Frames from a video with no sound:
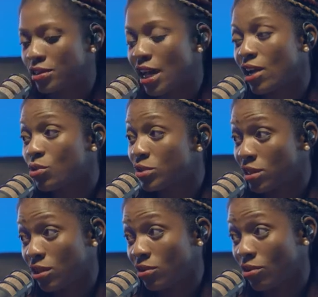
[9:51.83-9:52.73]

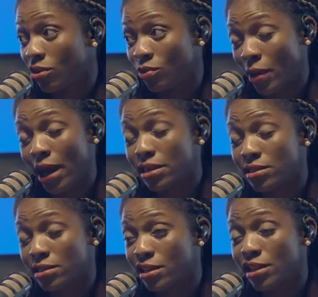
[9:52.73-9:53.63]
diluted, or may I
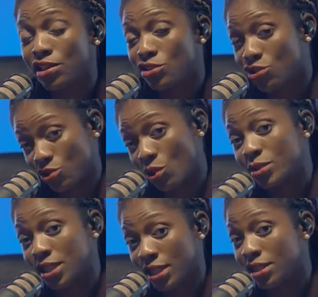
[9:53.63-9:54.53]
say,
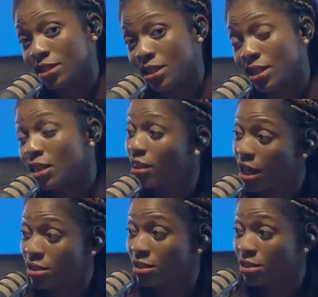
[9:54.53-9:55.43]
insulted that